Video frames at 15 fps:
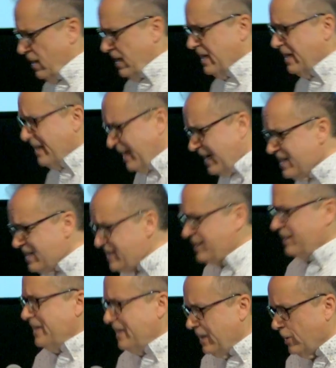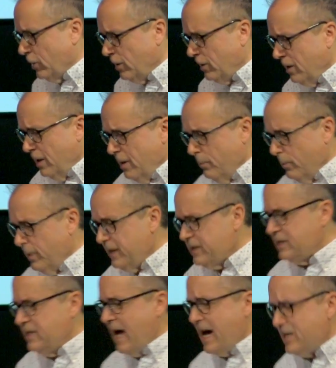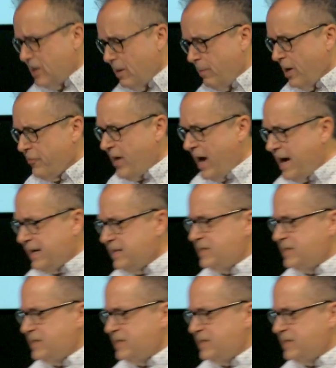It is legal, but it's not about that.